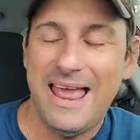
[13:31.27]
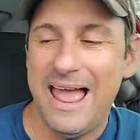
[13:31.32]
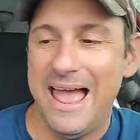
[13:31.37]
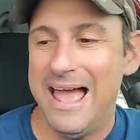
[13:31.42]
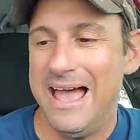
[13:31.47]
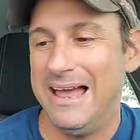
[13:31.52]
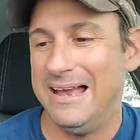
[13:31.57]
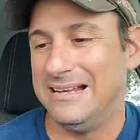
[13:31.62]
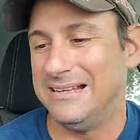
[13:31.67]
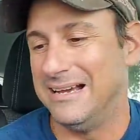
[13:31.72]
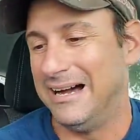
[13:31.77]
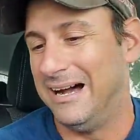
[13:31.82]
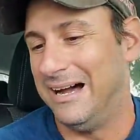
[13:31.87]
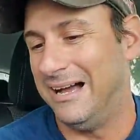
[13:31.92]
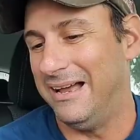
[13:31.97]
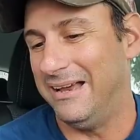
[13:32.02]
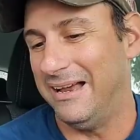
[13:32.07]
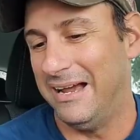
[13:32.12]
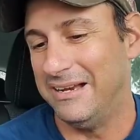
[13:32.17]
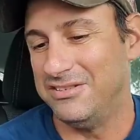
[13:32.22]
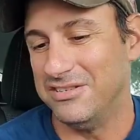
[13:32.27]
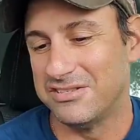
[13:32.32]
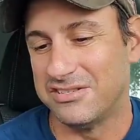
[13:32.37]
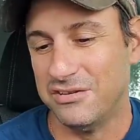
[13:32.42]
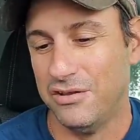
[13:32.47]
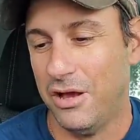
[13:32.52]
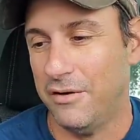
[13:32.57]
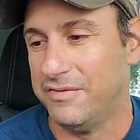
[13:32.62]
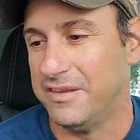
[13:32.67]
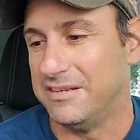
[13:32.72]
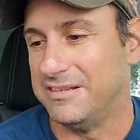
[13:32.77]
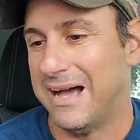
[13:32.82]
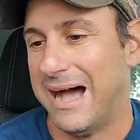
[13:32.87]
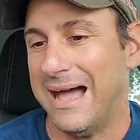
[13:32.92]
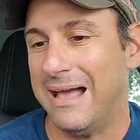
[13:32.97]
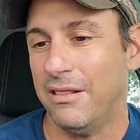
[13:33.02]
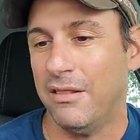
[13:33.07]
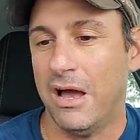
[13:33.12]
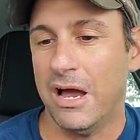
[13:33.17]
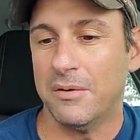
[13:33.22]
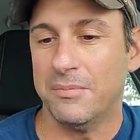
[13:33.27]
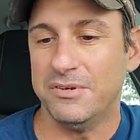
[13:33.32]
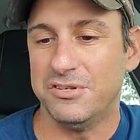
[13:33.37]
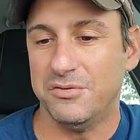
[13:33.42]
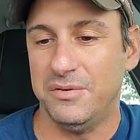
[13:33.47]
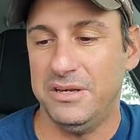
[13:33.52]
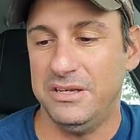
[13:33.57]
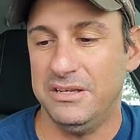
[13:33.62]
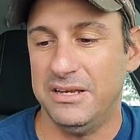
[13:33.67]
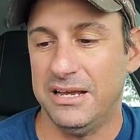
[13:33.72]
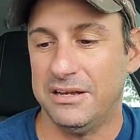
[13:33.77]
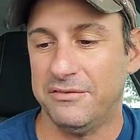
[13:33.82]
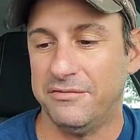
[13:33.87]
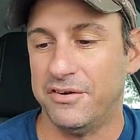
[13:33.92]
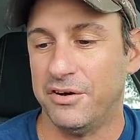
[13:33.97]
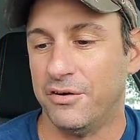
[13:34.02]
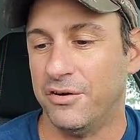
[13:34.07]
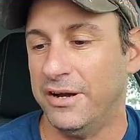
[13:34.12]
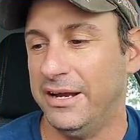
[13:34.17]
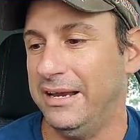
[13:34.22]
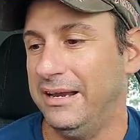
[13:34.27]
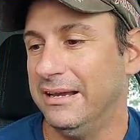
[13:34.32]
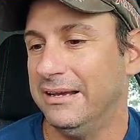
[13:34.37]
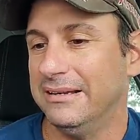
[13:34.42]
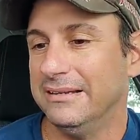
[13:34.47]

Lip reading: And I just love the dialogue between Nick Fury.